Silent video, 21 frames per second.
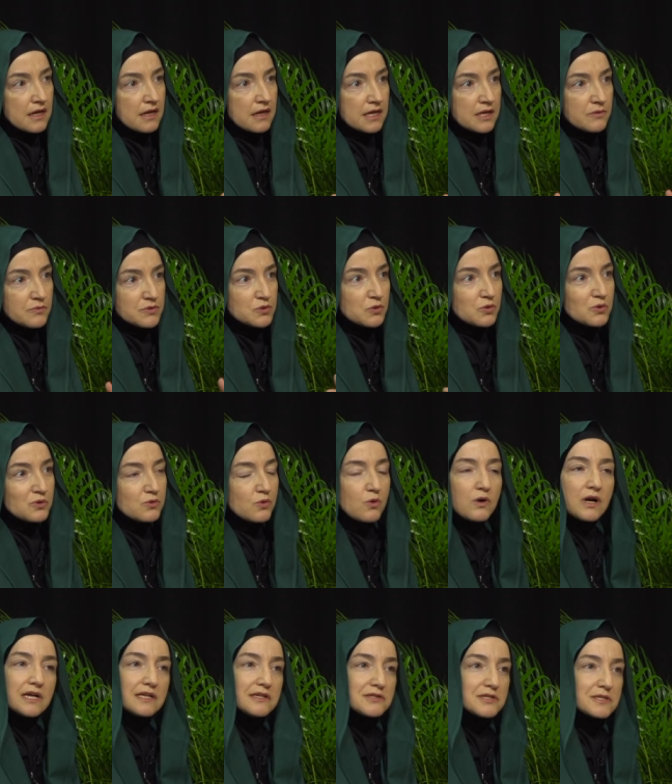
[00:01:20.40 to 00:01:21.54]
Uh, it was all
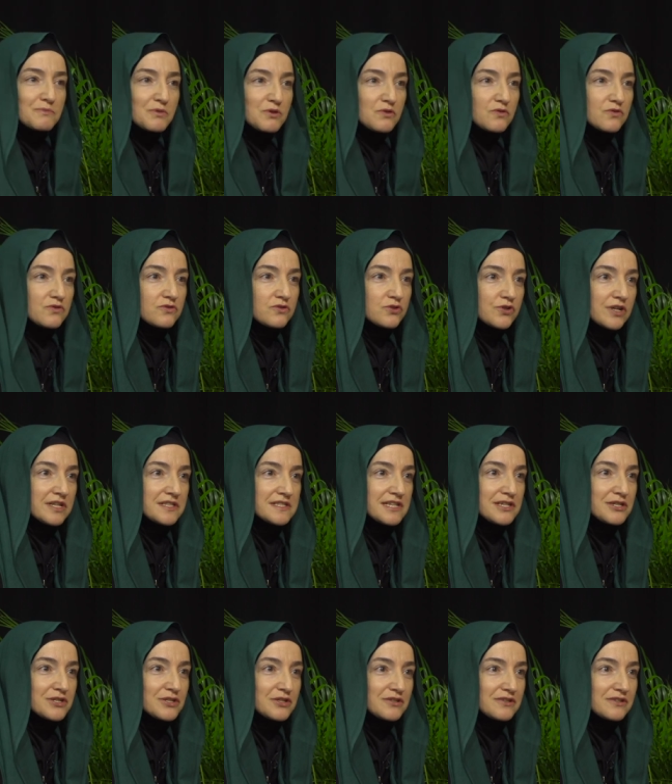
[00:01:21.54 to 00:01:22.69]
quite a smooth
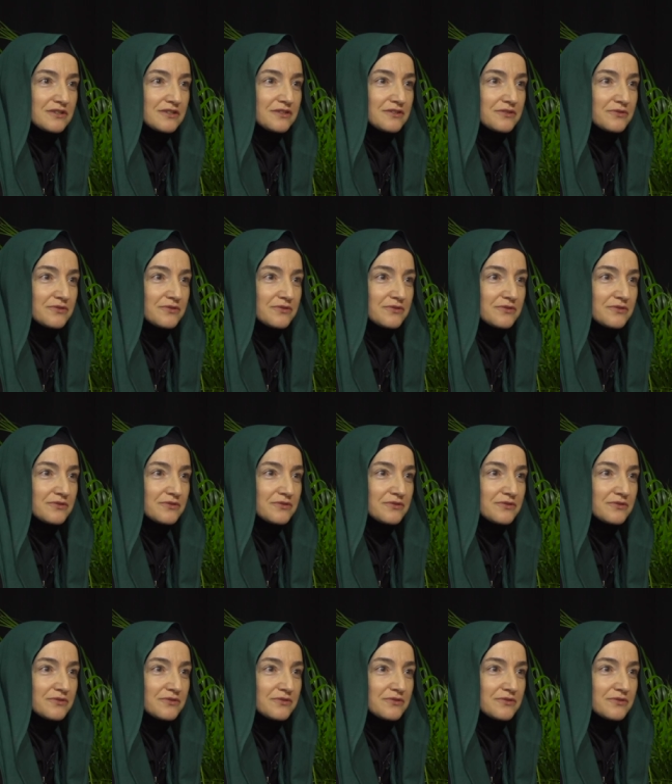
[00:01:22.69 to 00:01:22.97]
transition.